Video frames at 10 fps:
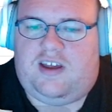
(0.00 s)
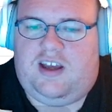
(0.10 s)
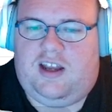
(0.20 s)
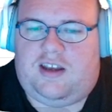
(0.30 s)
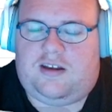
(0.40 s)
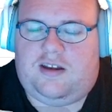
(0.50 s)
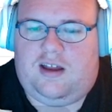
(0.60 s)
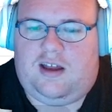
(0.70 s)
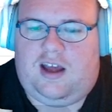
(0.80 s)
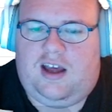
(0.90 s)
it
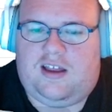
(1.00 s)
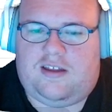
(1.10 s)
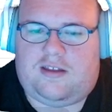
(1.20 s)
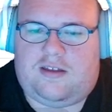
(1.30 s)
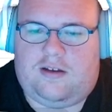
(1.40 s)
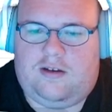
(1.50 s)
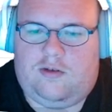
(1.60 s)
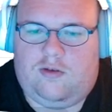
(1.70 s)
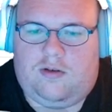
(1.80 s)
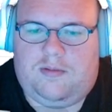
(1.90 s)
has its
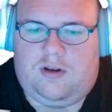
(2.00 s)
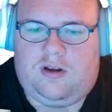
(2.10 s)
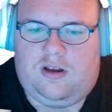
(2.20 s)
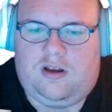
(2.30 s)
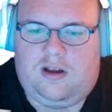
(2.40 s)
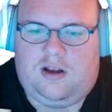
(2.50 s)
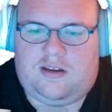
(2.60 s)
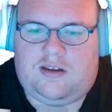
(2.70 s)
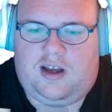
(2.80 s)
normal attack